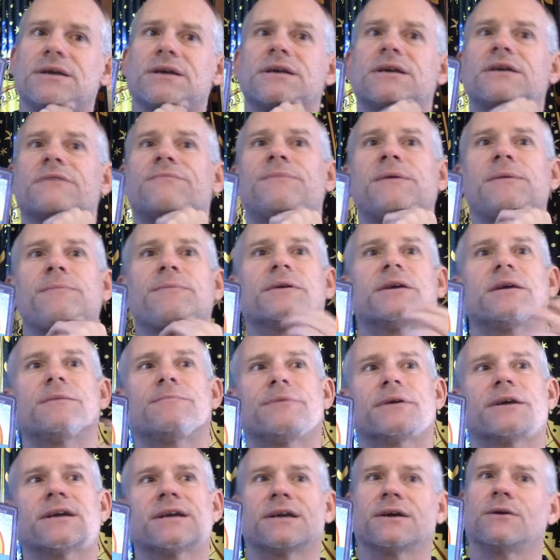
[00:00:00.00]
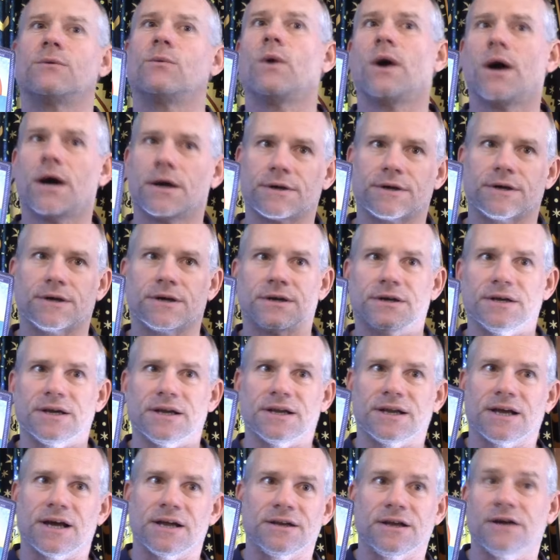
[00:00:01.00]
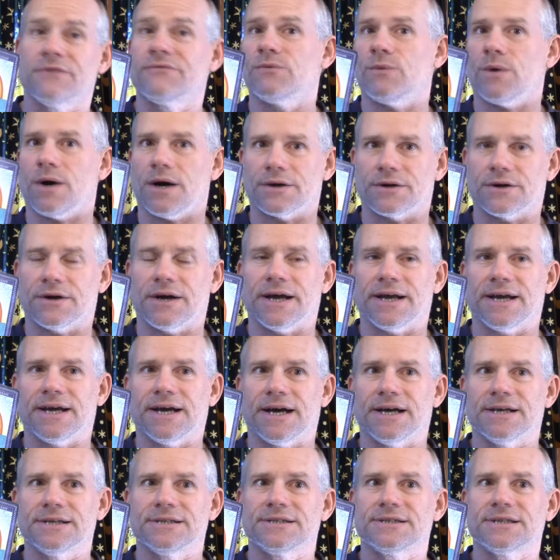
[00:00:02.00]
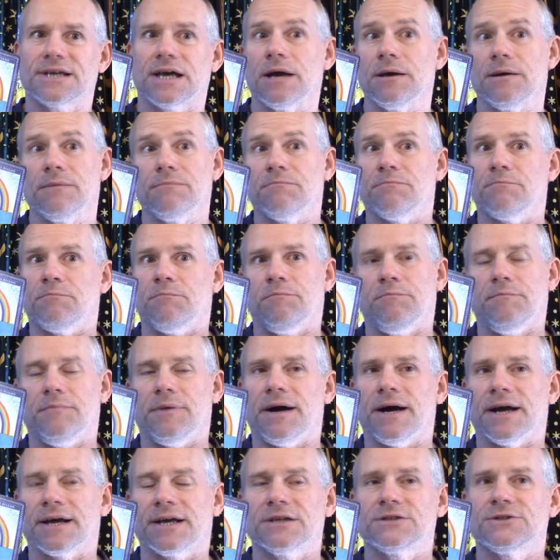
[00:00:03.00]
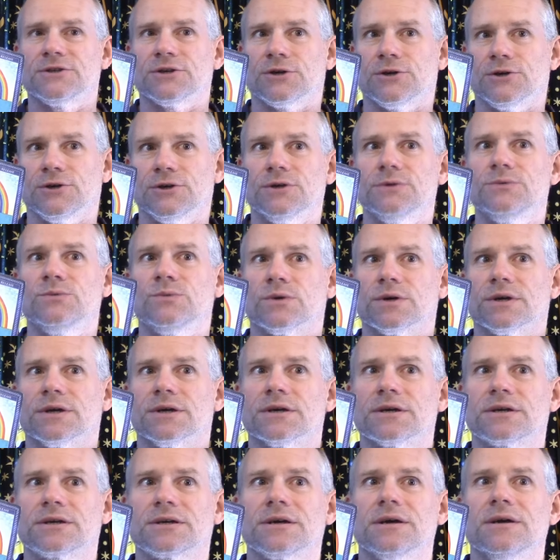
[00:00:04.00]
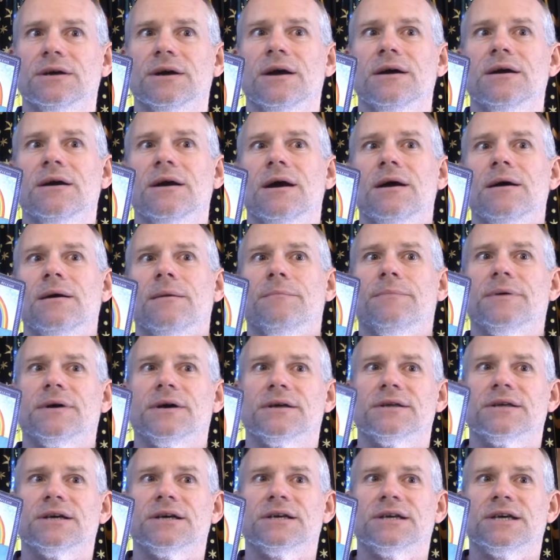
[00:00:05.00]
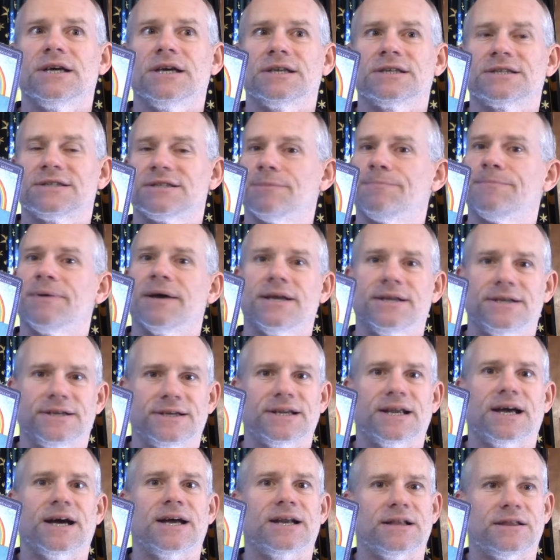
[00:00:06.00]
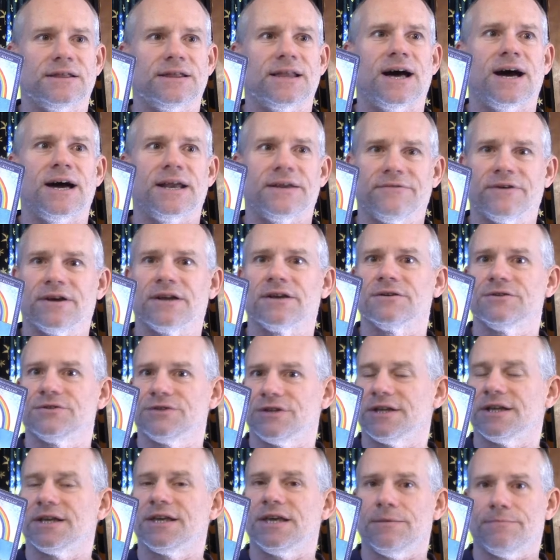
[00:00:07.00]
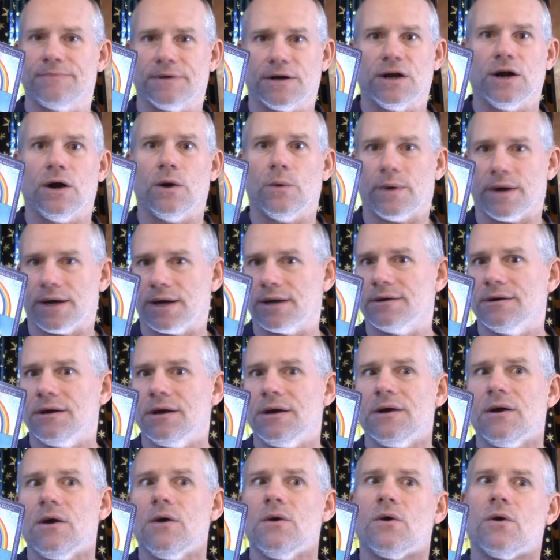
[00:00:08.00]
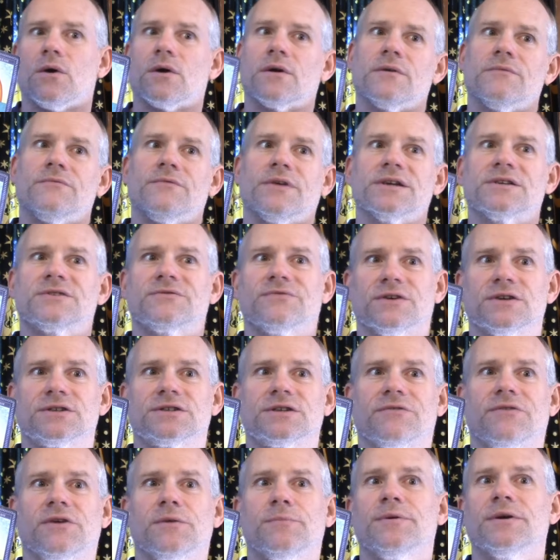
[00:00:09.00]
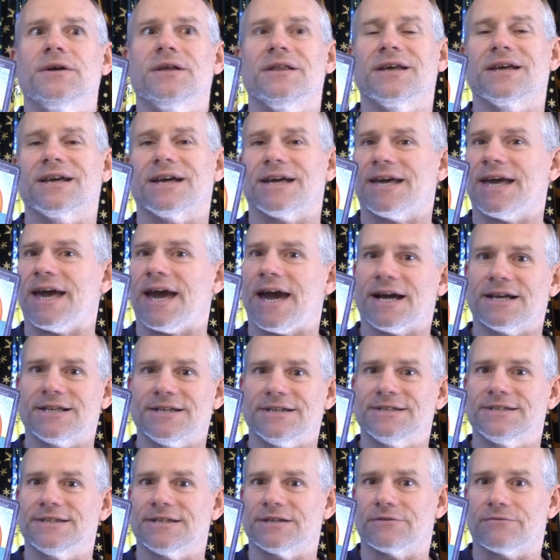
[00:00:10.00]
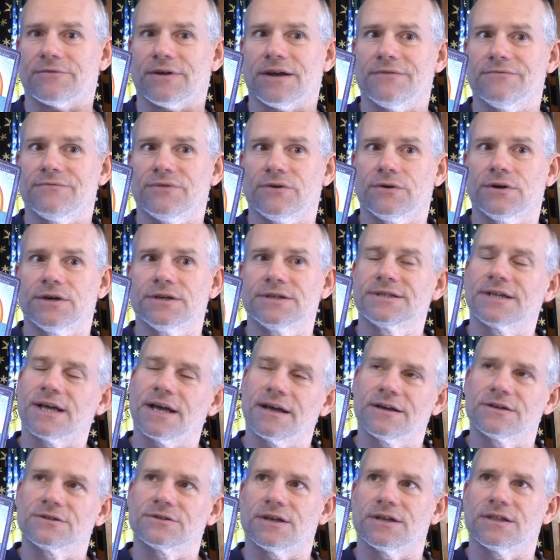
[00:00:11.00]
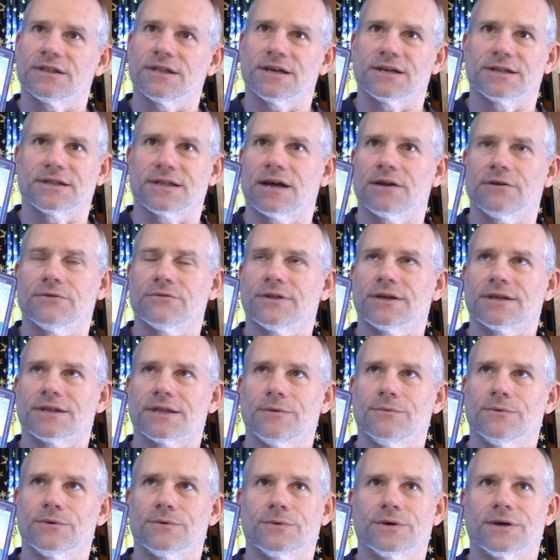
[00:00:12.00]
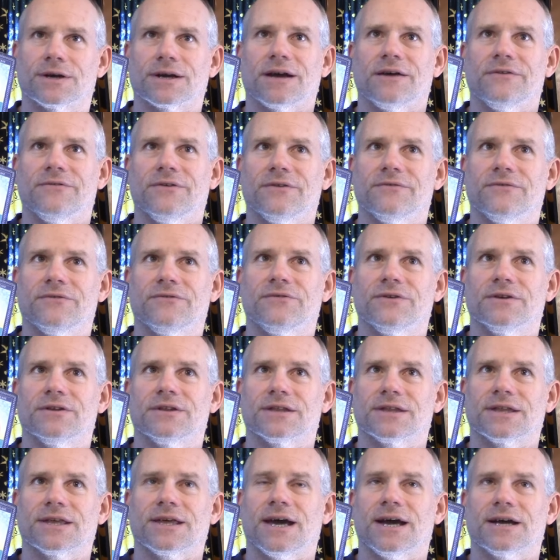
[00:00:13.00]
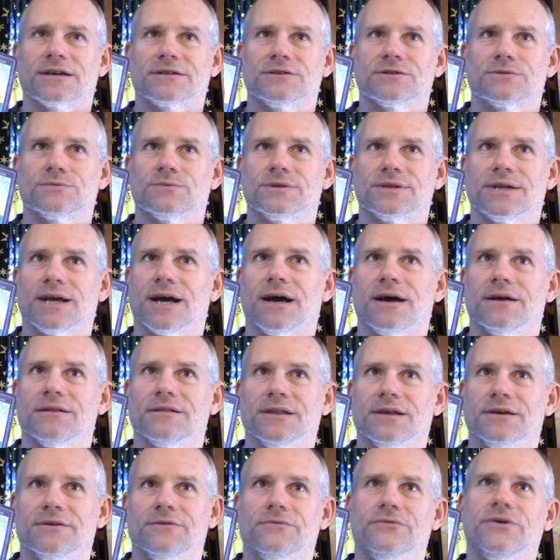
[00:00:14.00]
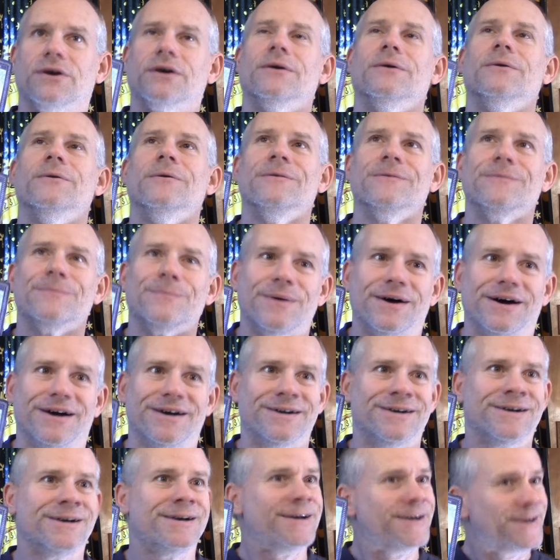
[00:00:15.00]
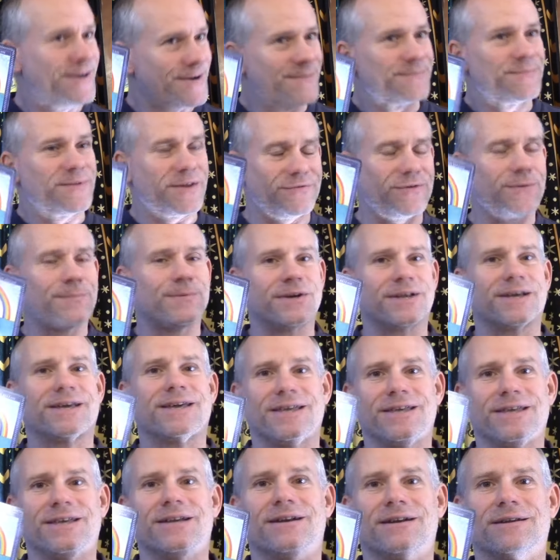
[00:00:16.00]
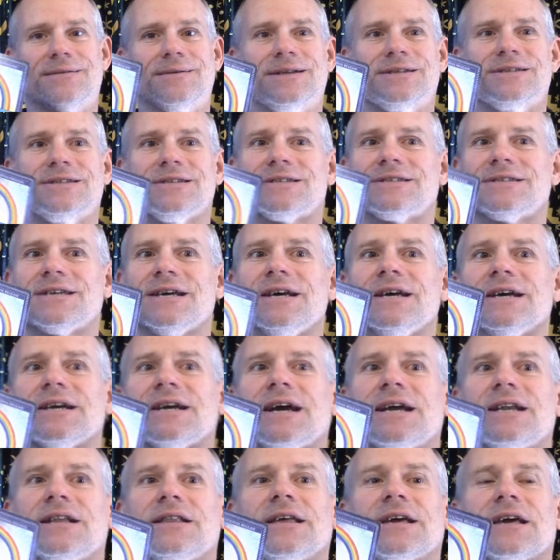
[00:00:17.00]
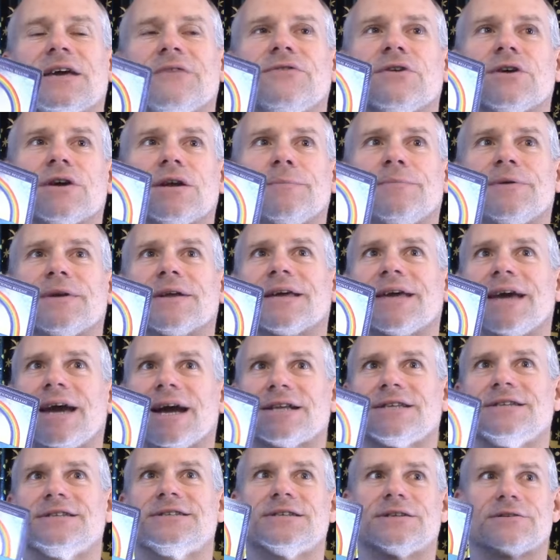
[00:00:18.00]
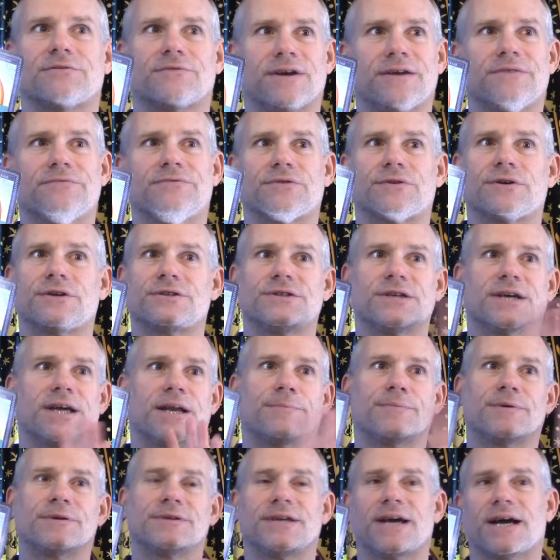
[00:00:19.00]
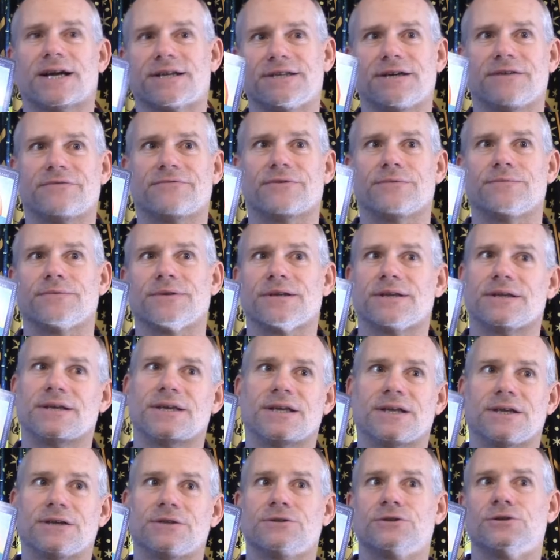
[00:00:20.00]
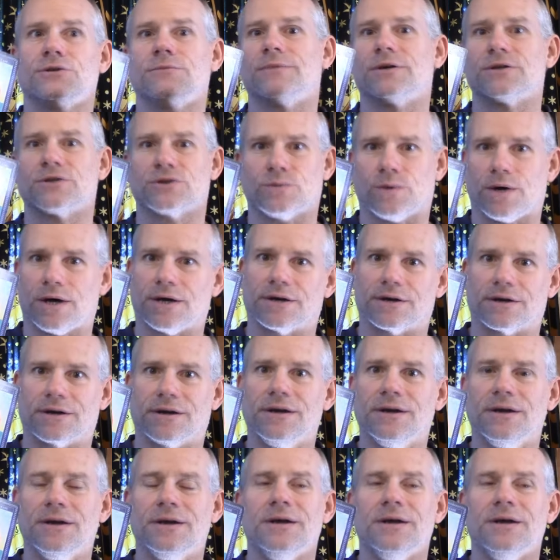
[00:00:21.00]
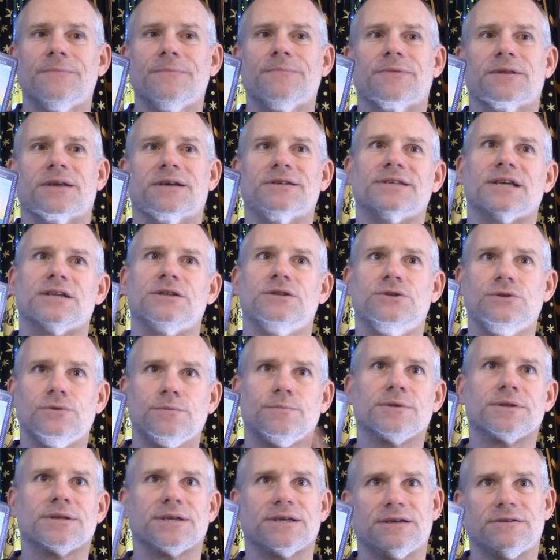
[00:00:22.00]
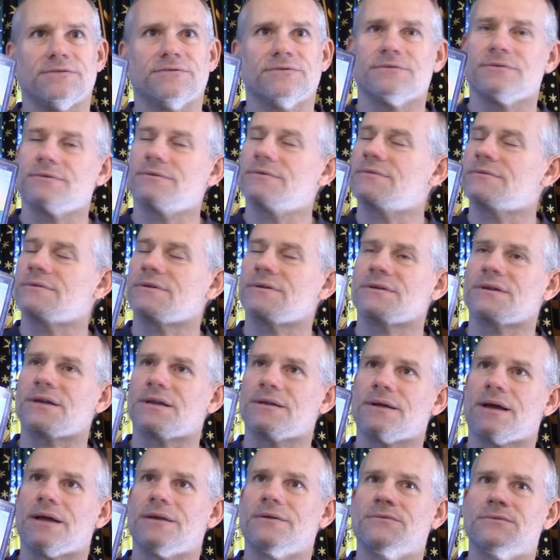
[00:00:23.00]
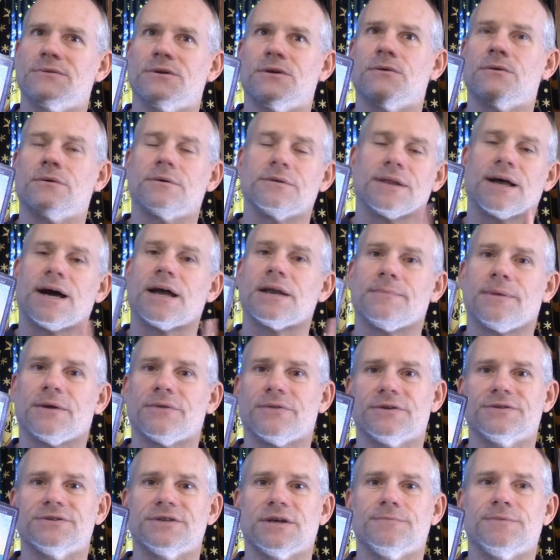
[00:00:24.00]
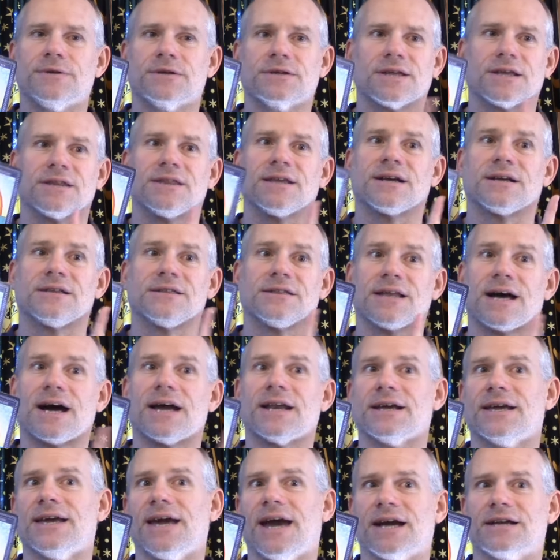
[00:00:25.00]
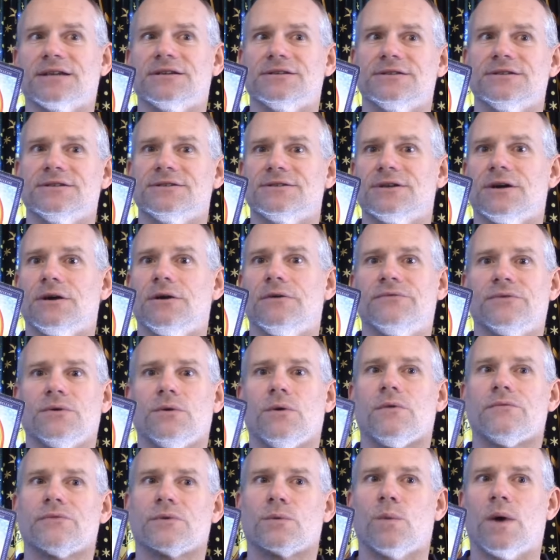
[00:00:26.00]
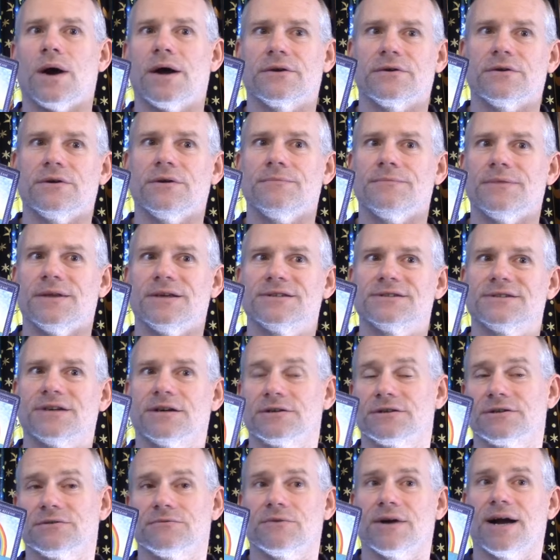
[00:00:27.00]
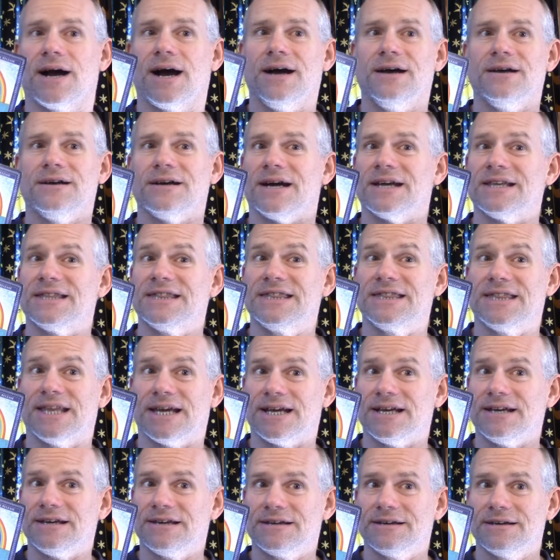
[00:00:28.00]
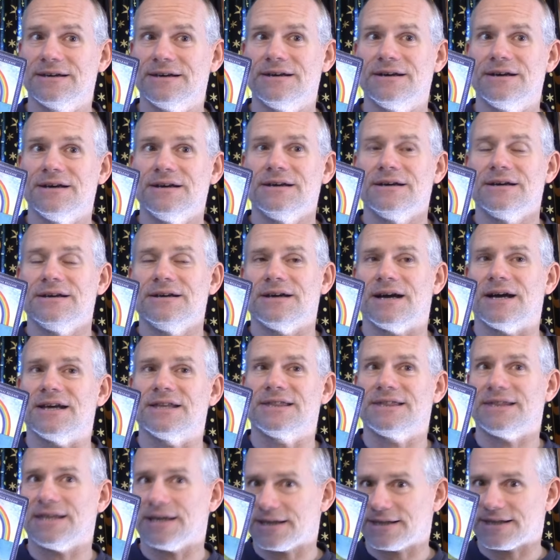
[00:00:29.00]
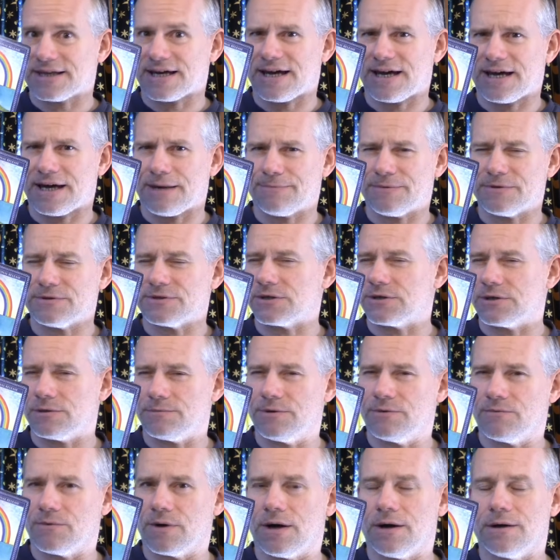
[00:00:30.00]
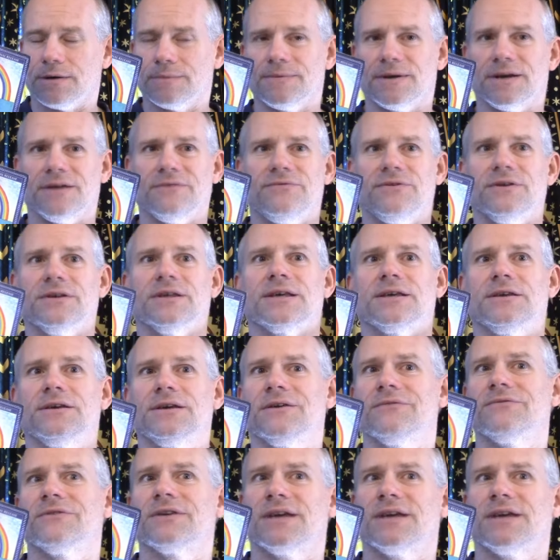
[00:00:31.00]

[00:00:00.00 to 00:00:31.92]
if people keep bringing it water and enough water, I guess. I guess it could work, but it's dependent on a lot of energy to keep it going. Or vice versa, if you put like a cactus in a rainforest, actually I think I don't think that would work. I have a feeling the cactus would not live. But if you put a, you know what I mean, it's just kind of like if you're going to put a cactus in a rainforest, you got to protect it from getting too much water, because I do believe, and I don't know a lot about the subject, I think a lot of cactuses though, if you overwater them, they start to rot, I think. I think that happens. I could be wrong, but I feel like you give a